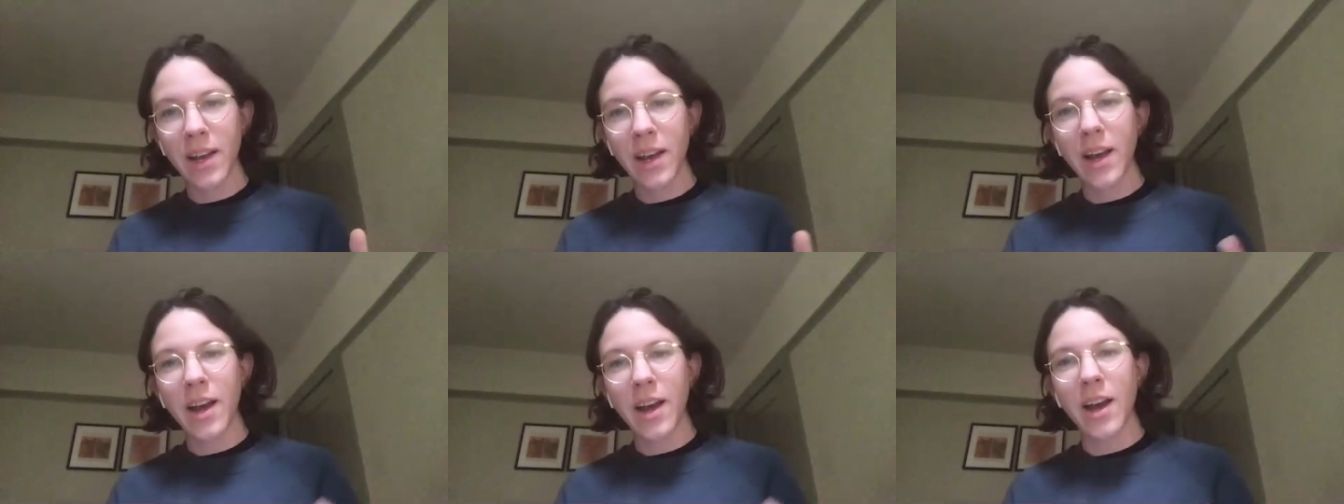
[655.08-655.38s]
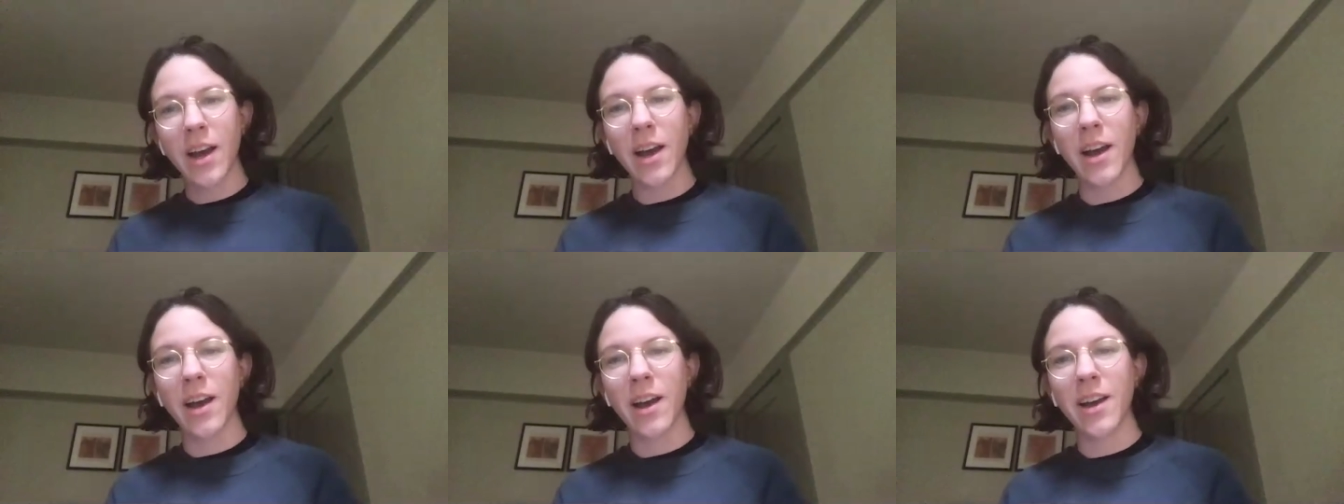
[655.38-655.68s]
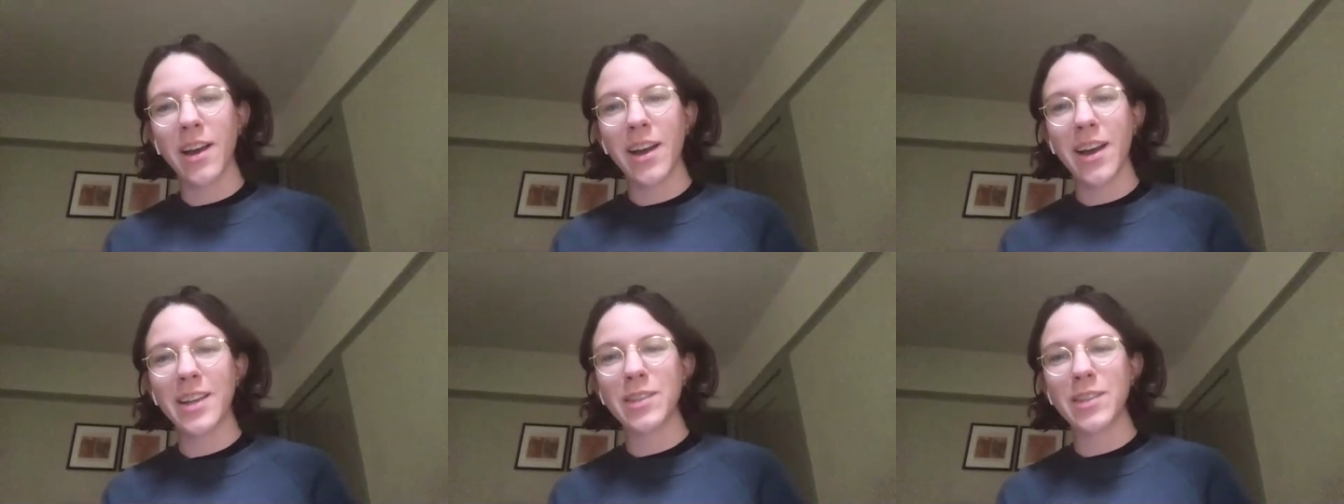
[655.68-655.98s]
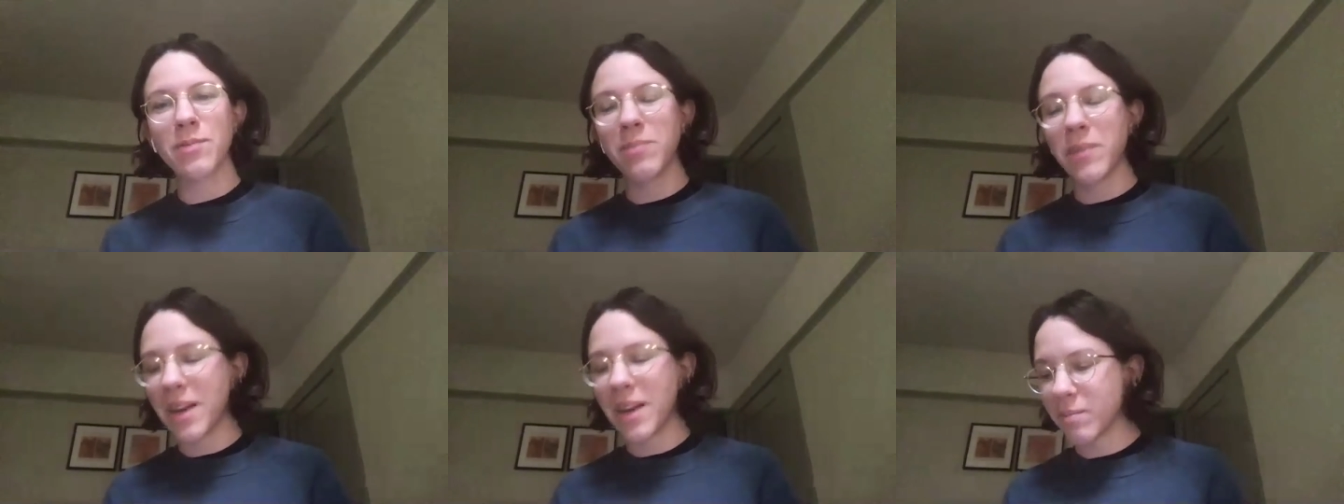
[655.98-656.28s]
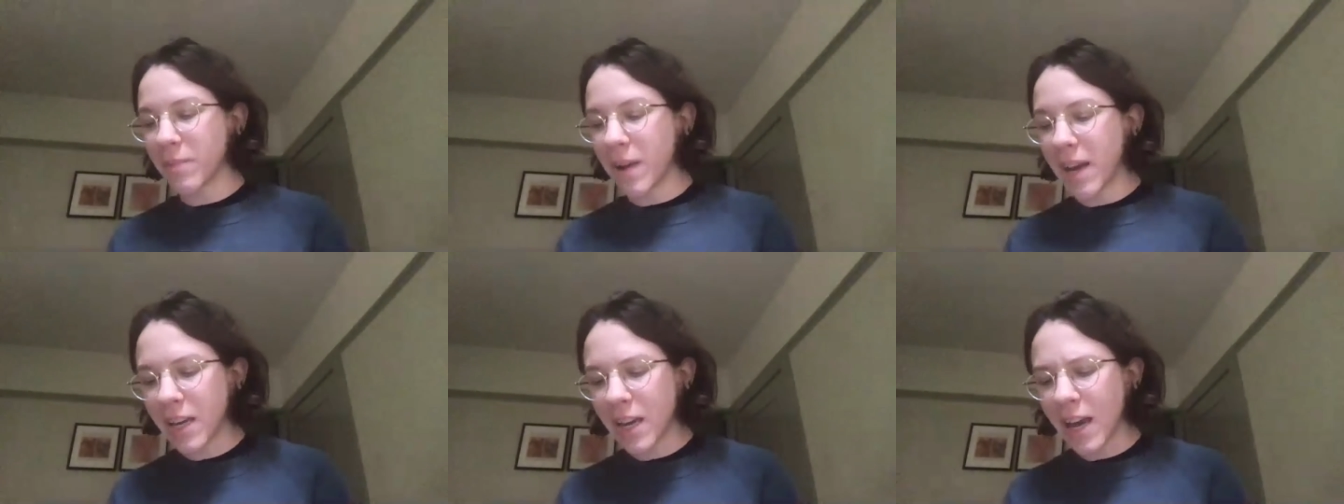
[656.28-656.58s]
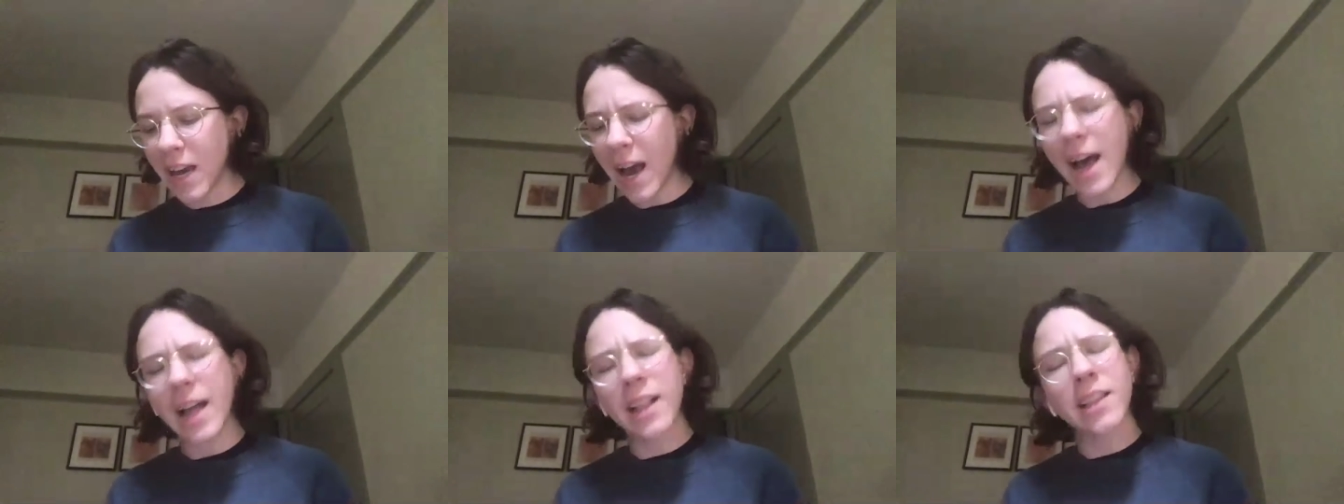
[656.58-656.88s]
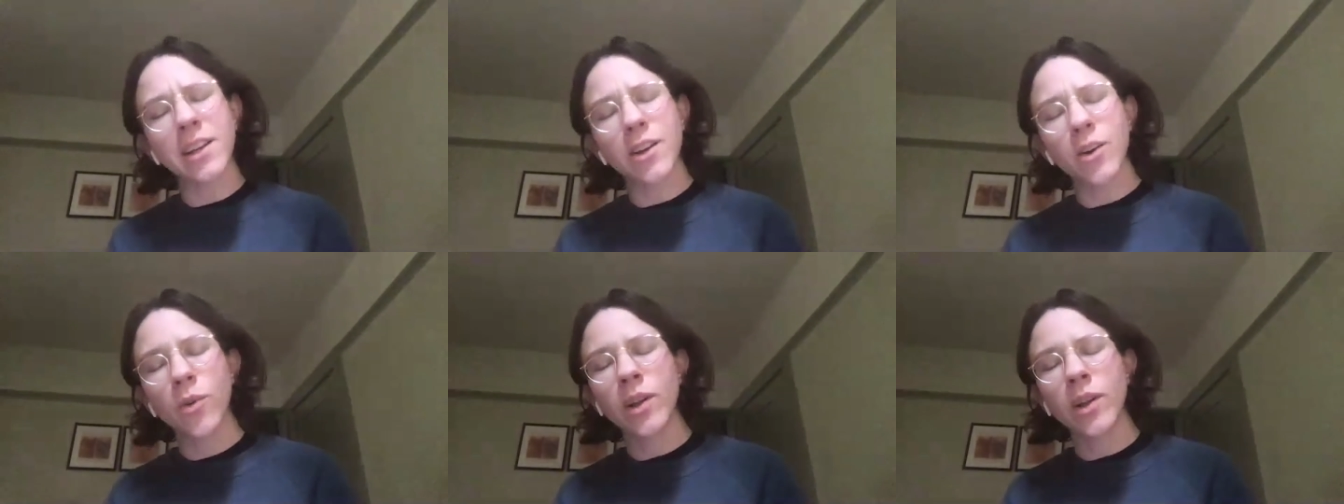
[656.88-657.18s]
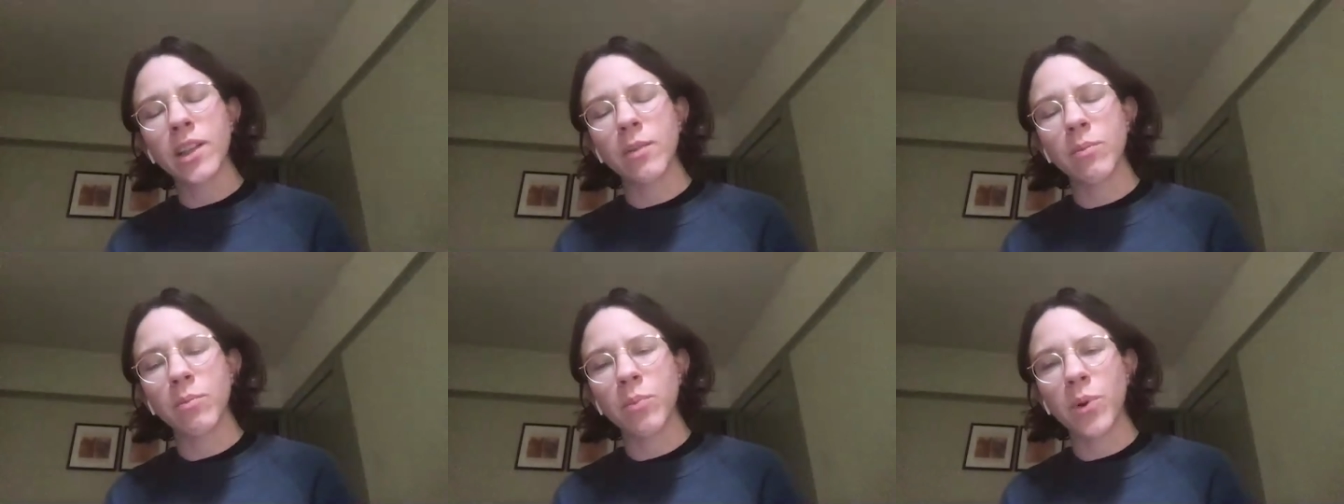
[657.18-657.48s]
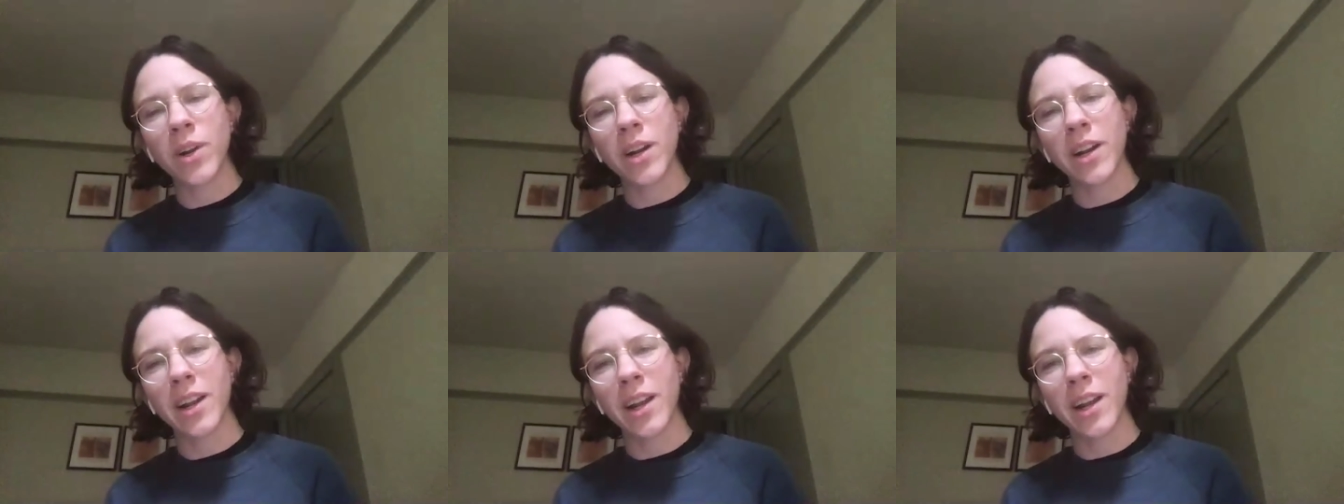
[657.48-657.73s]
As Micah eloquently put it,